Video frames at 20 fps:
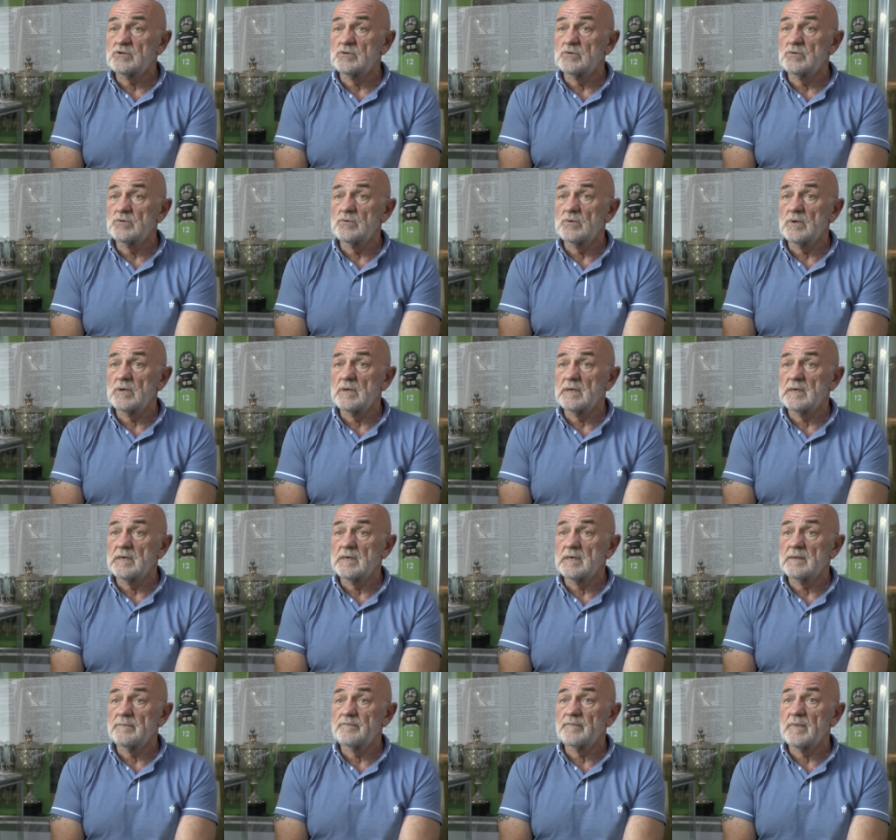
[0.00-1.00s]
do
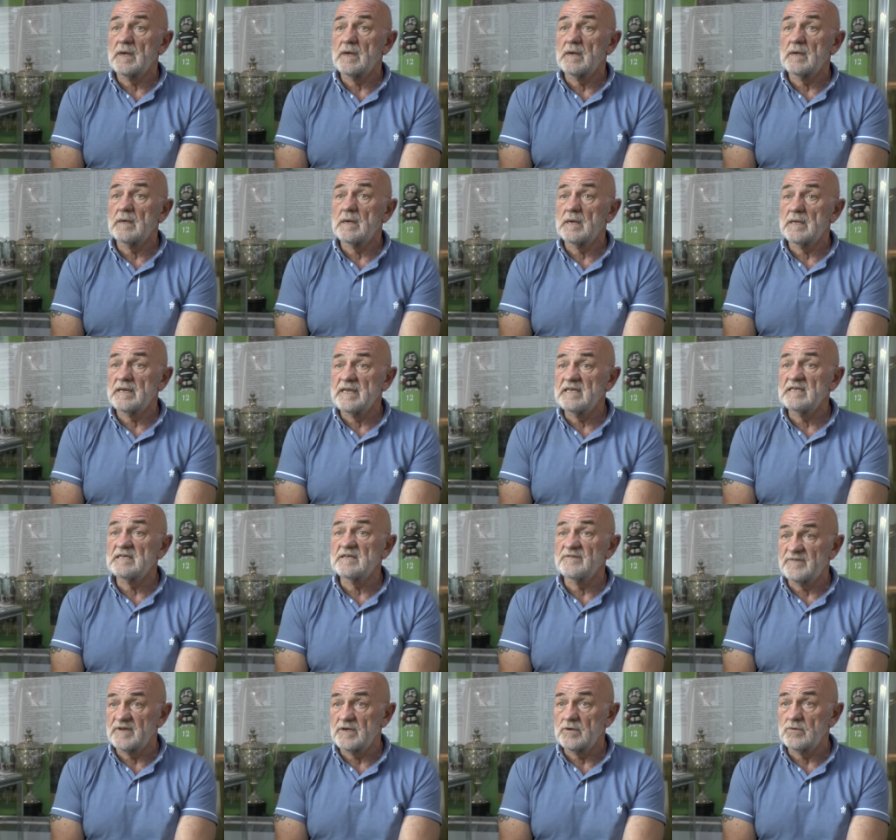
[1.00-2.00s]
uh, uh, an
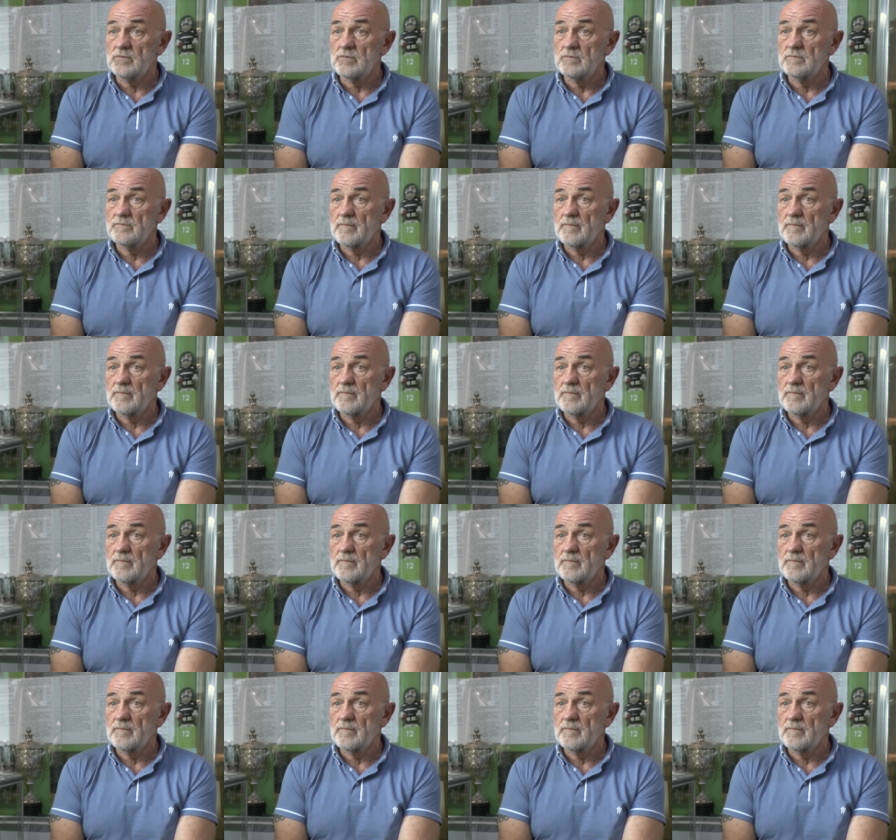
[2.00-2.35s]
interview